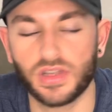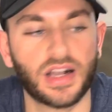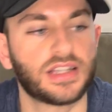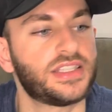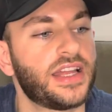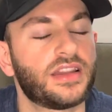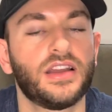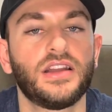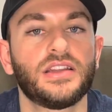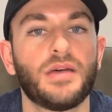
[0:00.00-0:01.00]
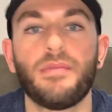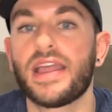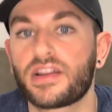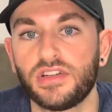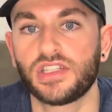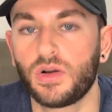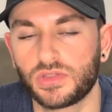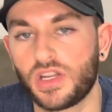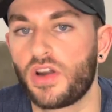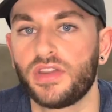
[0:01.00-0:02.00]
Like I said, the mega
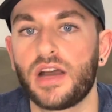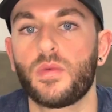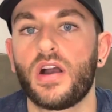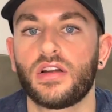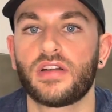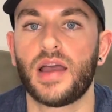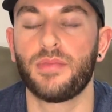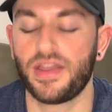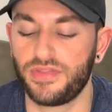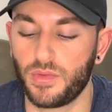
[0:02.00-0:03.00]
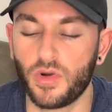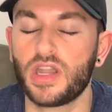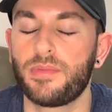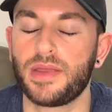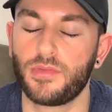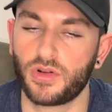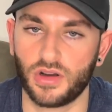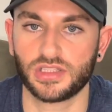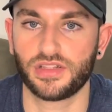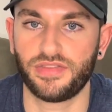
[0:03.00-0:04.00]
results are on that 1 gram, but if you want to be more
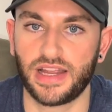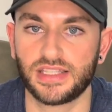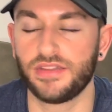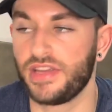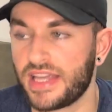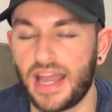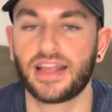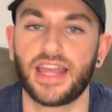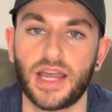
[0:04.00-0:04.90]
cost effective, you can get